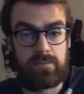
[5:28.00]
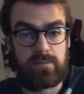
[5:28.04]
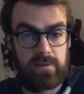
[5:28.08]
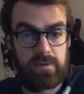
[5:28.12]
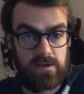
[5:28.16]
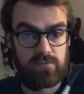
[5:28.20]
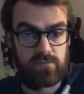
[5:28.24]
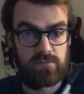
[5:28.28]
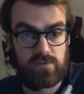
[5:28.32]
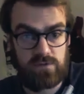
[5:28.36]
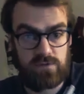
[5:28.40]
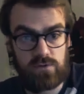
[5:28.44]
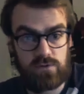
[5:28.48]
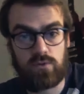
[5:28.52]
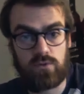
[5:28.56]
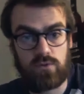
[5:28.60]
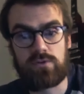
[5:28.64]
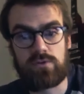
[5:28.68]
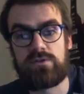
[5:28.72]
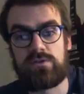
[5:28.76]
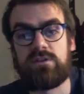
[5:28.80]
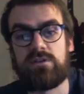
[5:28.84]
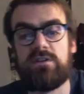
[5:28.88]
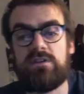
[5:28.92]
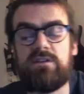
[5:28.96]

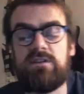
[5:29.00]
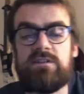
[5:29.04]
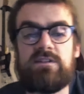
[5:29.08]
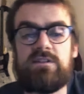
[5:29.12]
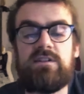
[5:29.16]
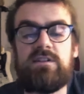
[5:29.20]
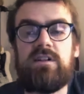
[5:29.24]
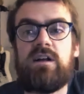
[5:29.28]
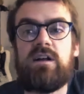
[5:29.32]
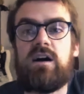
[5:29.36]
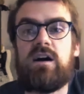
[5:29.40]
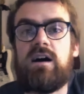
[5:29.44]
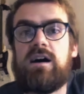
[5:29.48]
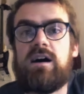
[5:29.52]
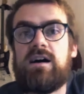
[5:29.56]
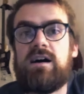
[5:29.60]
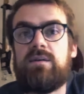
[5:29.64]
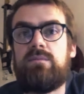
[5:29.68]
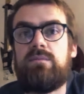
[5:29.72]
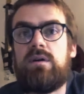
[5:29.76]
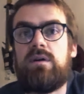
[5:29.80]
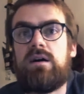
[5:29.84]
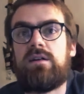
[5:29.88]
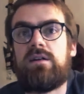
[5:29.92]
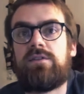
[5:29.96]
resource.
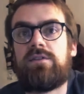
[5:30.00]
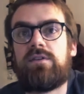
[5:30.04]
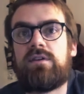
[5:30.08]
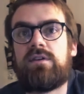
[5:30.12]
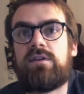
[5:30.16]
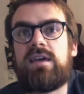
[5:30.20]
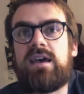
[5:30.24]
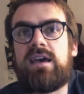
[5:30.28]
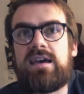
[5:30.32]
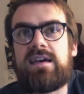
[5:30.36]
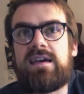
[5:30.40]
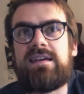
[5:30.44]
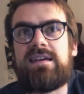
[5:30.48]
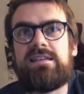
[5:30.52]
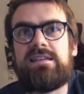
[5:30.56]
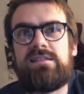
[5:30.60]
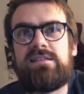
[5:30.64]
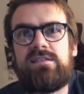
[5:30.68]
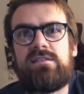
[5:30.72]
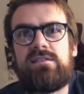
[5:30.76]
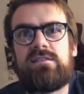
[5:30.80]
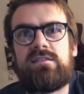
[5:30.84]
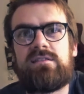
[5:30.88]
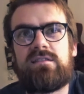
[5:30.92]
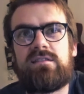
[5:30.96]
And so yeah,
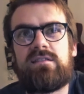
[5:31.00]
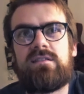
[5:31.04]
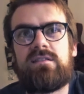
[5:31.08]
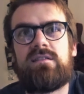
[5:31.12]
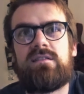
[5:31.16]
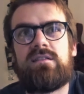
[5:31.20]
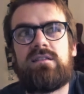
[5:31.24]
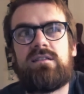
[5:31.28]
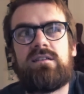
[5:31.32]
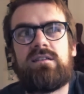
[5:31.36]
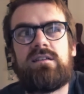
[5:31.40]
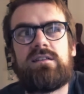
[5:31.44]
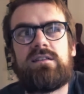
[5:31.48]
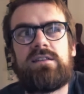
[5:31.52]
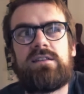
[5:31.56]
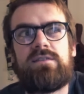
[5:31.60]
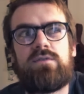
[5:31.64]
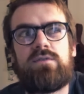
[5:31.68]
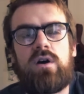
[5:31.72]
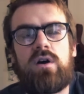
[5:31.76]
it's difficult.